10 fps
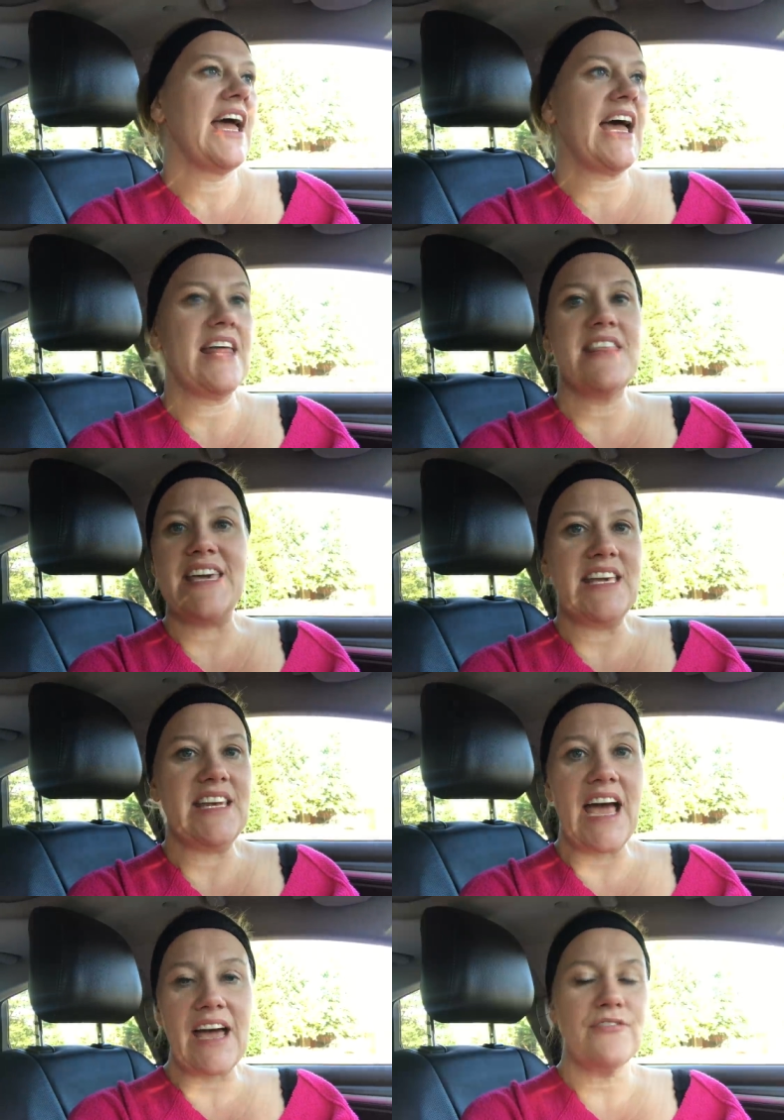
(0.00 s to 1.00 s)
And
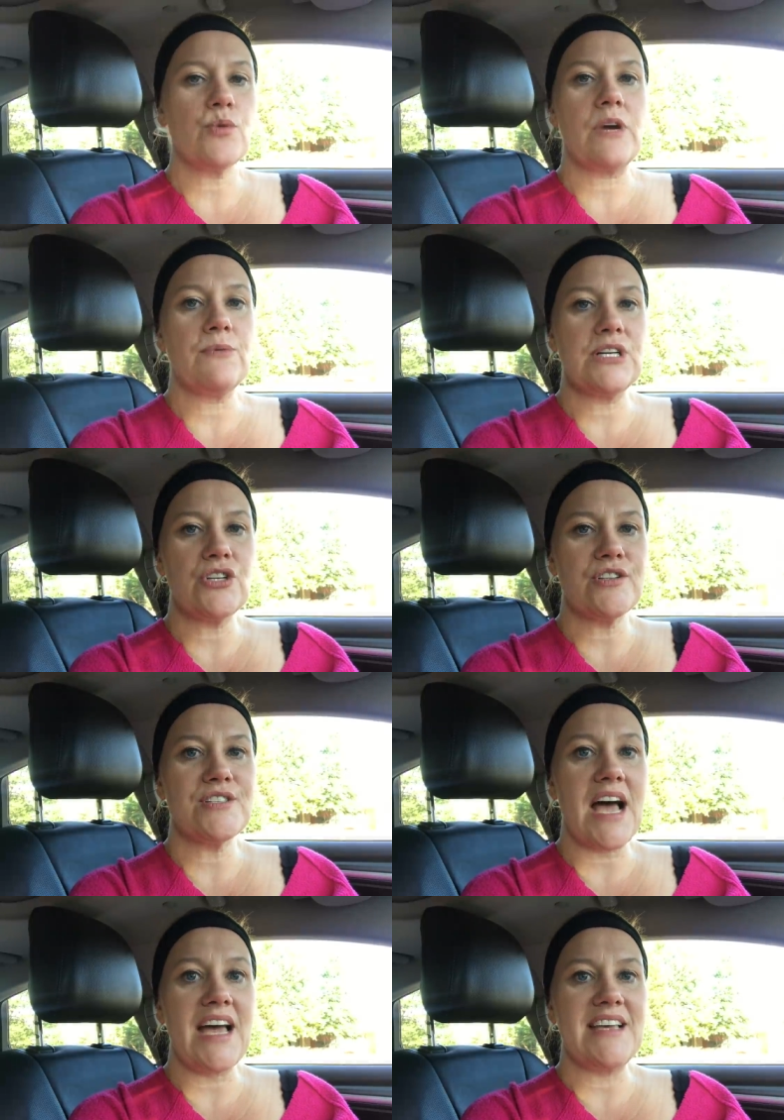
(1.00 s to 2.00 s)
then after Weight
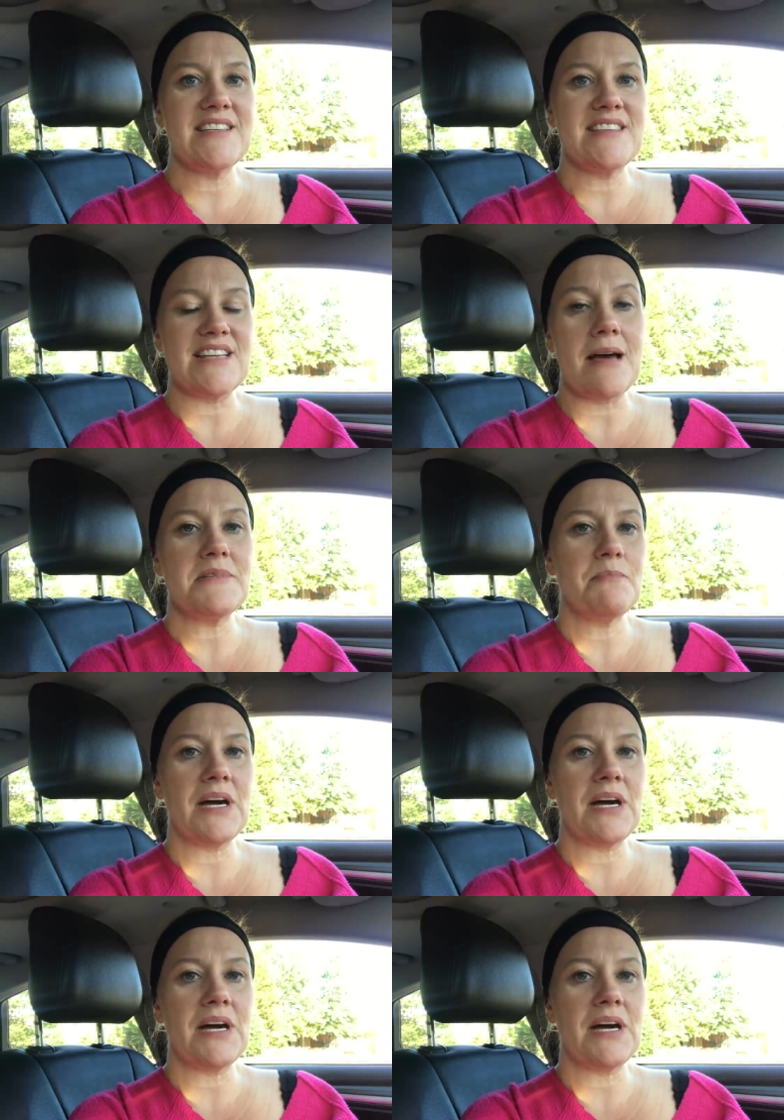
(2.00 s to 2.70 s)
Watchers, I stopped